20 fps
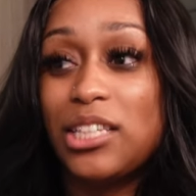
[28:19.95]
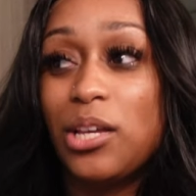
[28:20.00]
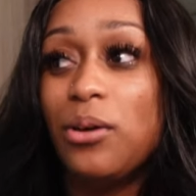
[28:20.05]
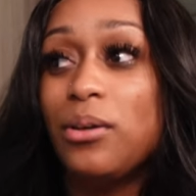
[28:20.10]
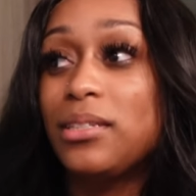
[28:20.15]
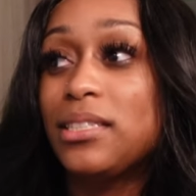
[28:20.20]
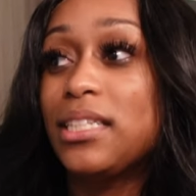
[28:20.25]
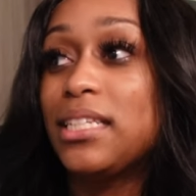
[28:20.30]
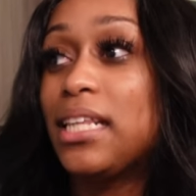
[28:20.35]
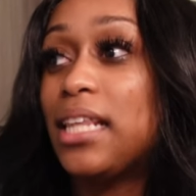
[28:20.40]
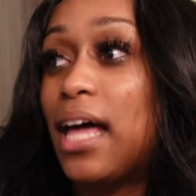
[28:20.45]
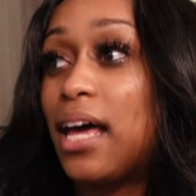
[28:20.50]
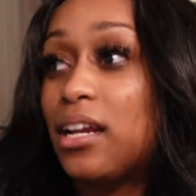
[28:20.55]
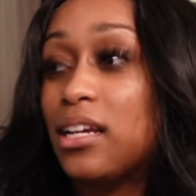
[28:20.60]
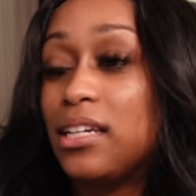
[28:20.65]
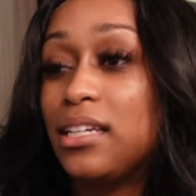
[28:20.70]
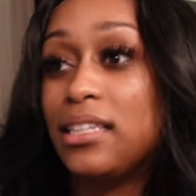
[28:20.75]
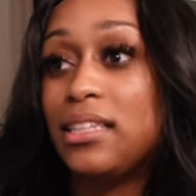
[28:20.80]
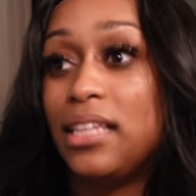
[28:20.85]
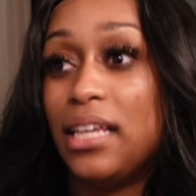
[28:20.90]
So there's a lot
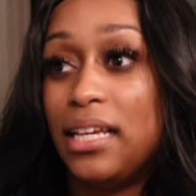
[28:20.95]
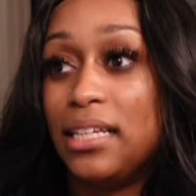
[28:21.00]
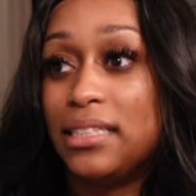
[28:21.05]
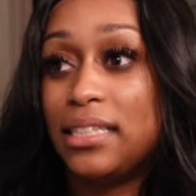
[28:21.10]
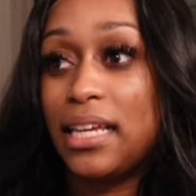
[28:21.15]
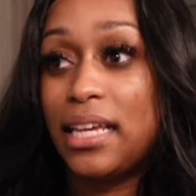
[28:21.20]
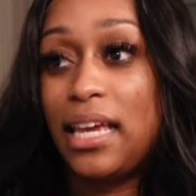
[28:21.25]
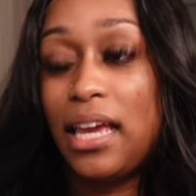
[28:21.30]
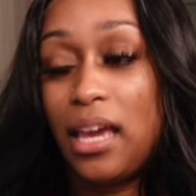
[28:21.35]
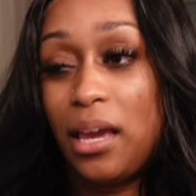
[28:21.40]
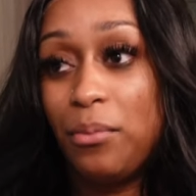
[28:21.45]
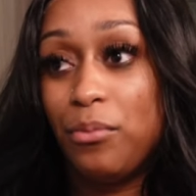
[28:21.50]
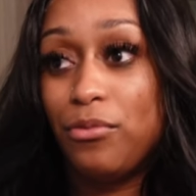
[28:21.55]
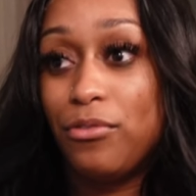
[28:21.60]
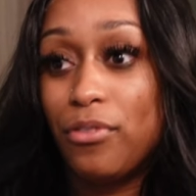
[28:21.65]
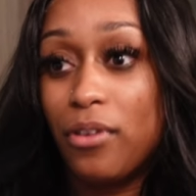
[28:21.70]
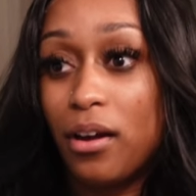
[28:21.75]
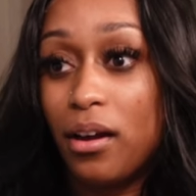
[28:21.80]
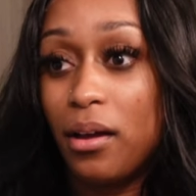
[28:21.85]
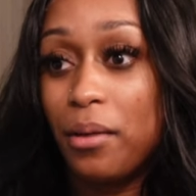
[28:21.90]
of good things that came
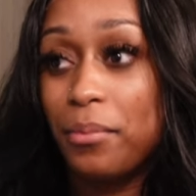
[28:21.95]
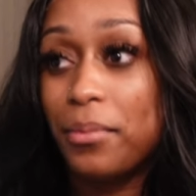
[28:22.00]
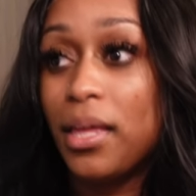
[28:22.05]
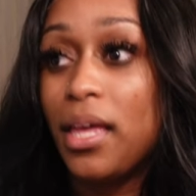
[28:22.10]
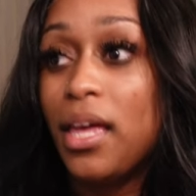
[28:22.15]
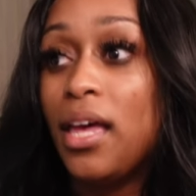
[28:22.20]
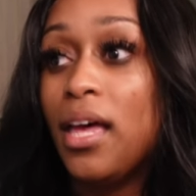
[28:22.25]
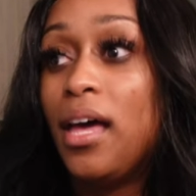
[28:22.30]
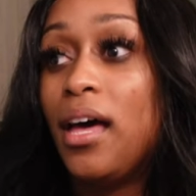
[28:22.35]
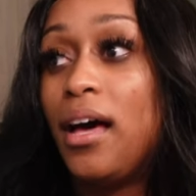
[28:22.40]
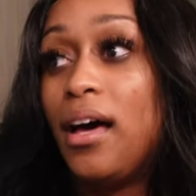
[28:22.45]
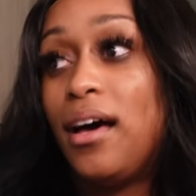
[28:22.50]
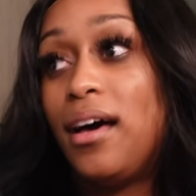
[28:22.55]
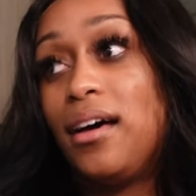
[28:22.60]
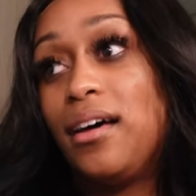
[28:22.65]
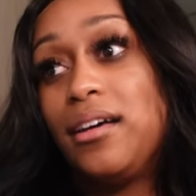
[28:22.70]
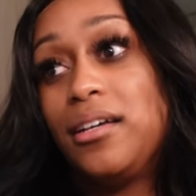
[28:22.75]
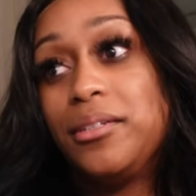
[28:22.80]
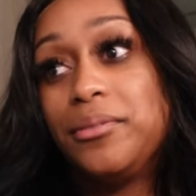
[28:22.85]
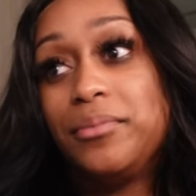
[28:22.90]
from
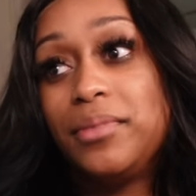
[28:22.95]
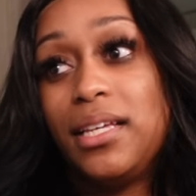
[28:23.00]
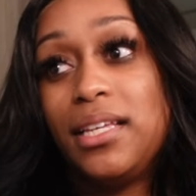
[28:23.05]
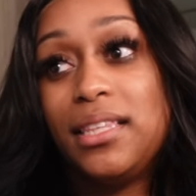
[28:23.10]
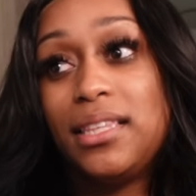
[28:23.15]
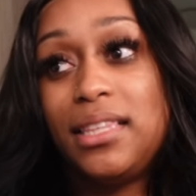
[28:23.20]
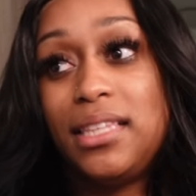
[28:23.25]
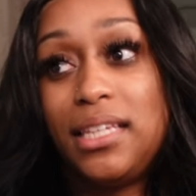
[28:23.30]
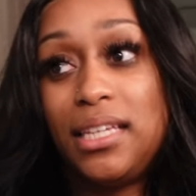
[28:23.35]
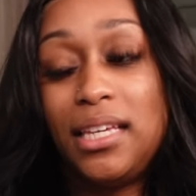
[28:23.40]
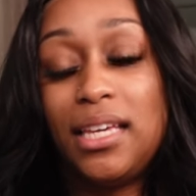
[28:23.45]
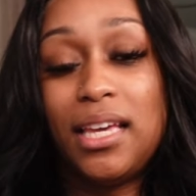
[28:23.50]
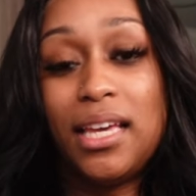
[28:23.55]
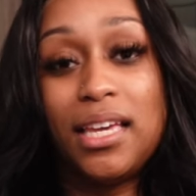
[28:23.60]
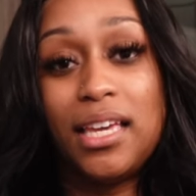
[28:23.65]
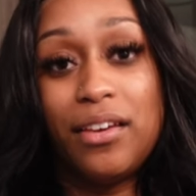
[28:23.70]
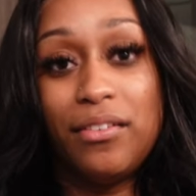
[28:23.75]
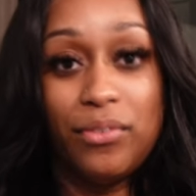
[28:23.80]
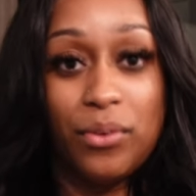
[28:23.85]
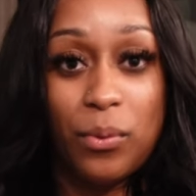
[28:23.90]
um, the
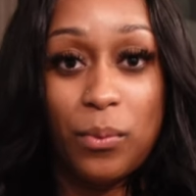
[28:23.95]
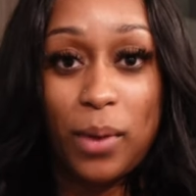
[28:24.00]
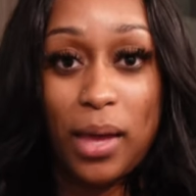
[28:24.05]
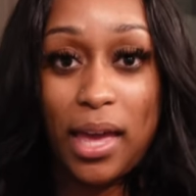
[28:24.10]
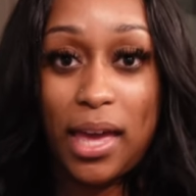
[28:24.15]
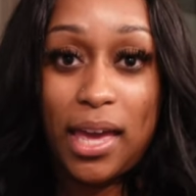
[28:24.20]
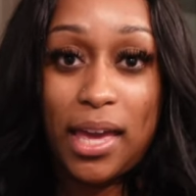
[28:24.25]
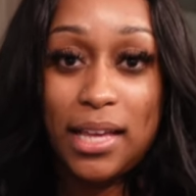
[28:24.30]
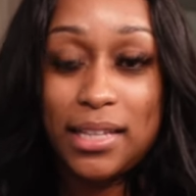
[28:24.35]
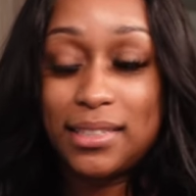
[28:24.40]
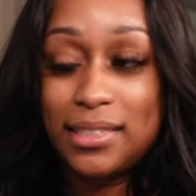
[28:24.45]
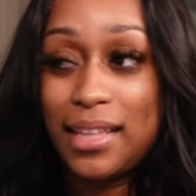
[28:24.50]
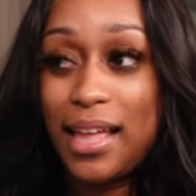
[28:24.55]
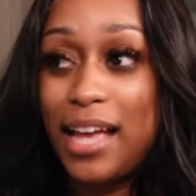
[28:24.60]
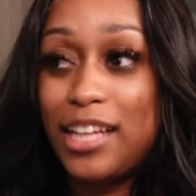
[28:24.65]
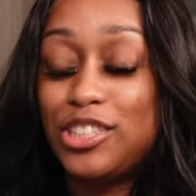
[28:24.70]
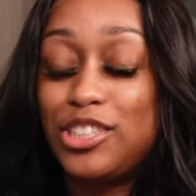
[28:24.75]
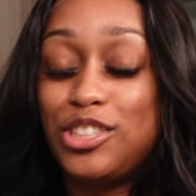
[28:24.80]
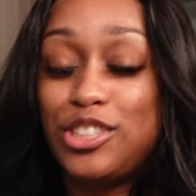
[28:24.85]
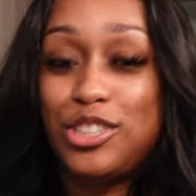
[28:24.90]
giveaway
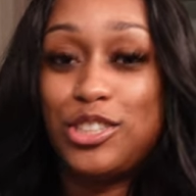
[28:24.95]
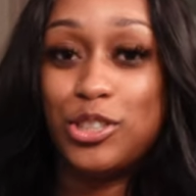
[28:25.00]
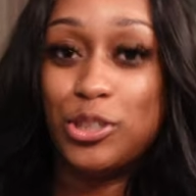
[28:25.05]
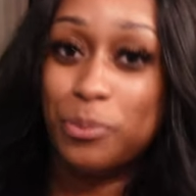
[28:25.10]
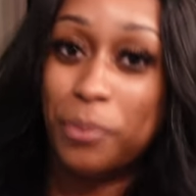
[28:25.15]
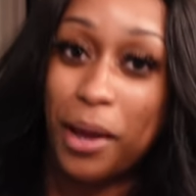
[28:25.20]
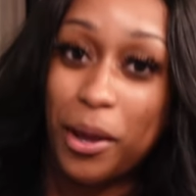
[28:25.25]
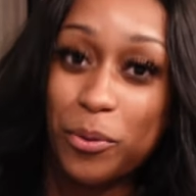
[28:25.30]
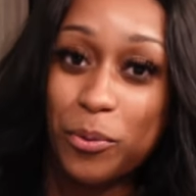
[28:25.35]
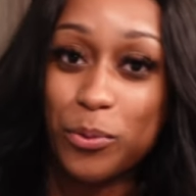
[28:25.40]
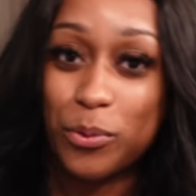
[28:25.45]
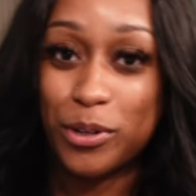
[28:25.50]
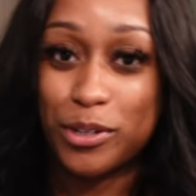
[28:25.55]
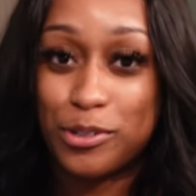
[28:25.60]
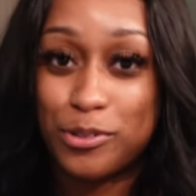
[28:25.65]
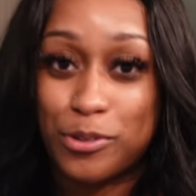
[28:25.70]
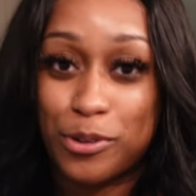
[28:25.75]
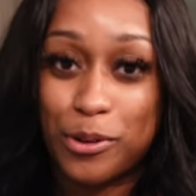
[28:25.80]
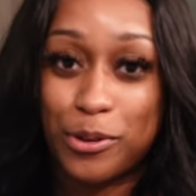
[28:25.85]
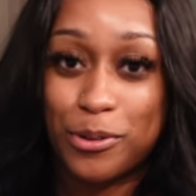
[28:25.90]
slash steal my
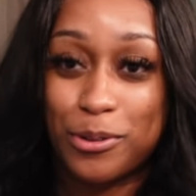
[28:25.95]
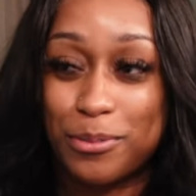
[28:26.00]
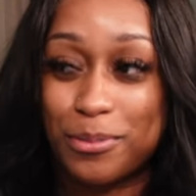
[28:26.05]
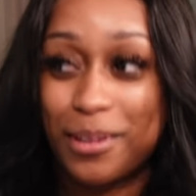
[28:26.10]
wardrobe.